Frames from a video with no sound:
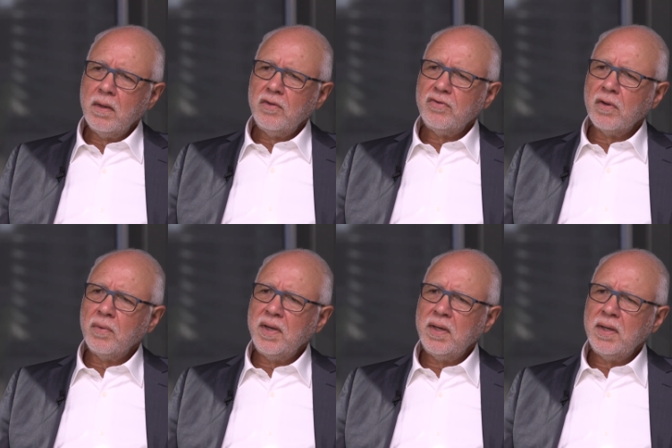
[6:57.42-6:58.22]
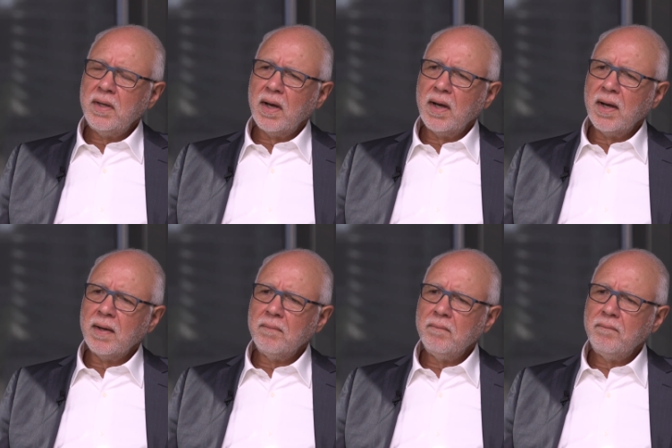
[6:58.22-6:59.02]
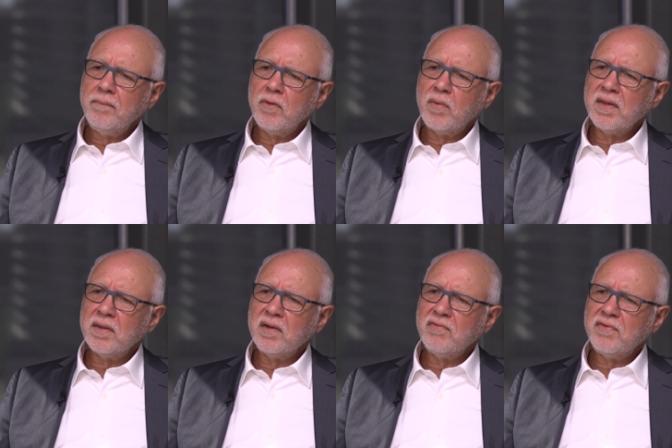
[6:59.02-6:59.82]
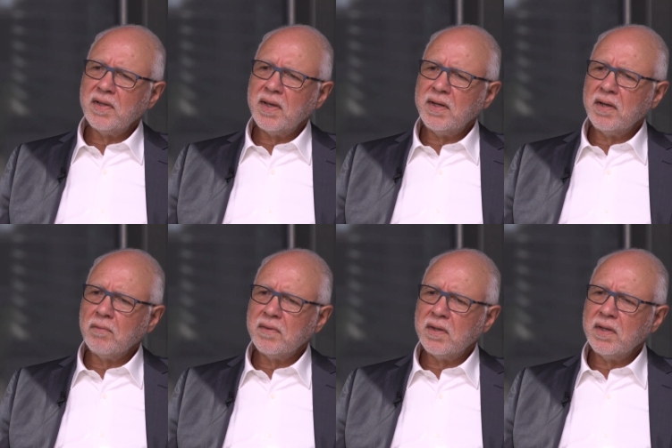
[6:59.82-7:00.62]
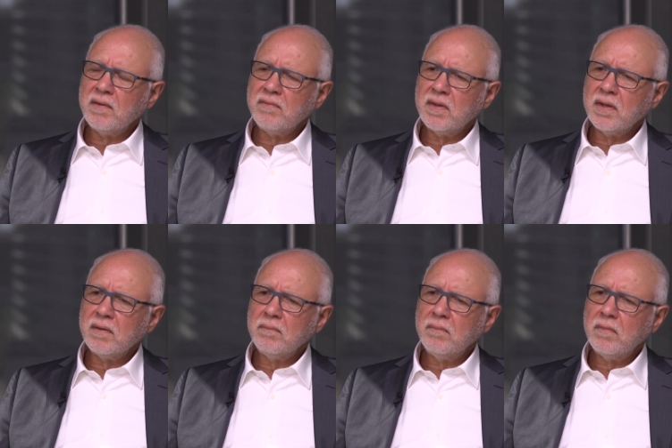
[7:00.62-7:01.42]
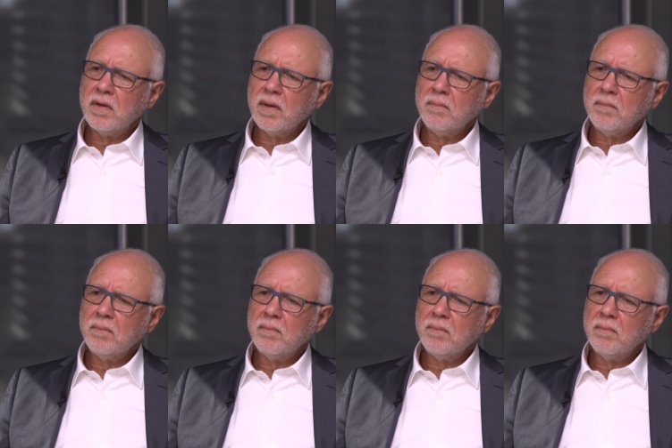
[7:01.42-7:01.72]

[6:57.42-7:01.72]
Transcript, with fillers: So we, um, rather than affiliating with any of the uh,